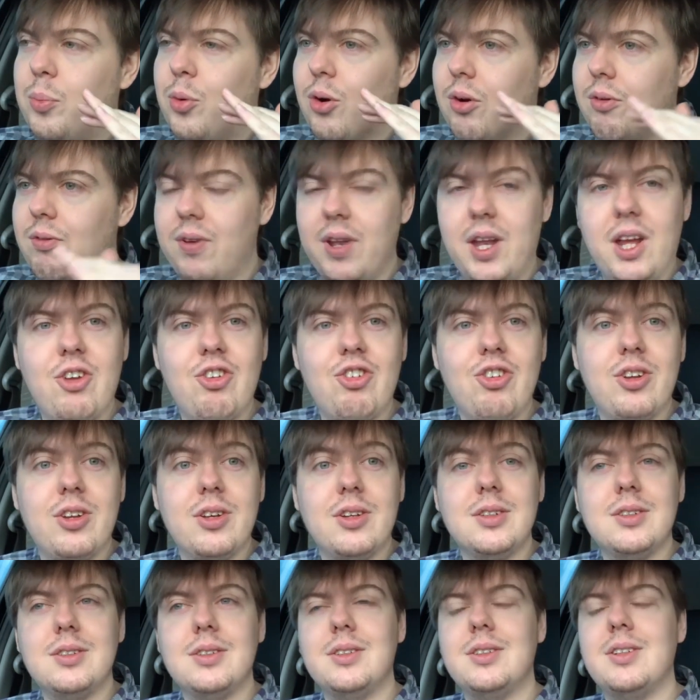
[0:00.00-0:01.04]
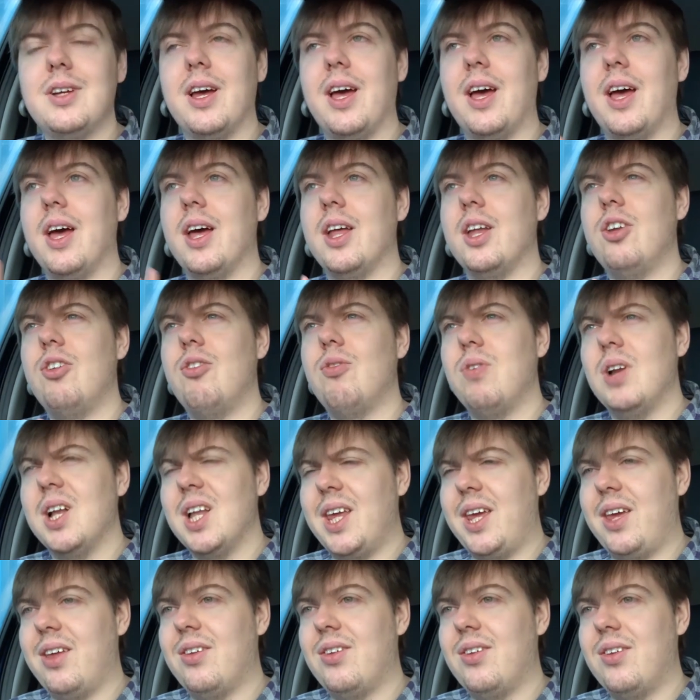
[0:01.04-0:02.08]
book finished and
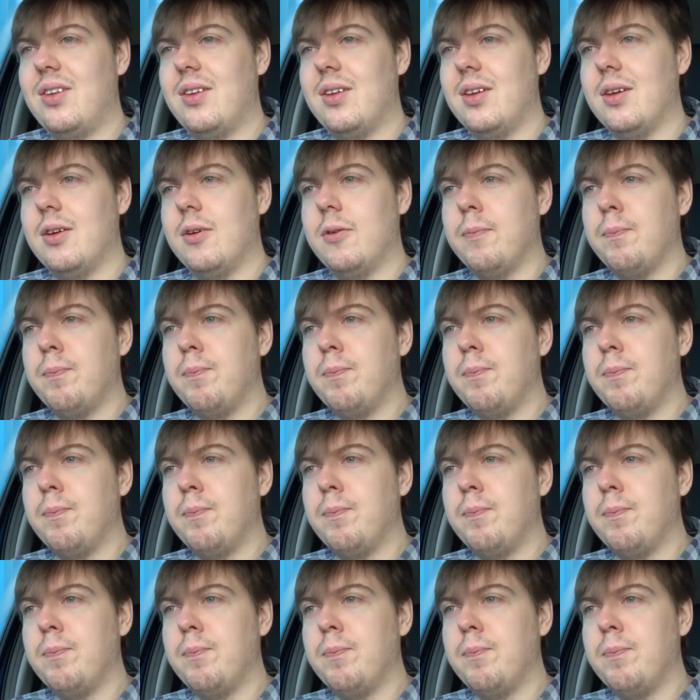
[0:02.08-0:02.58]
released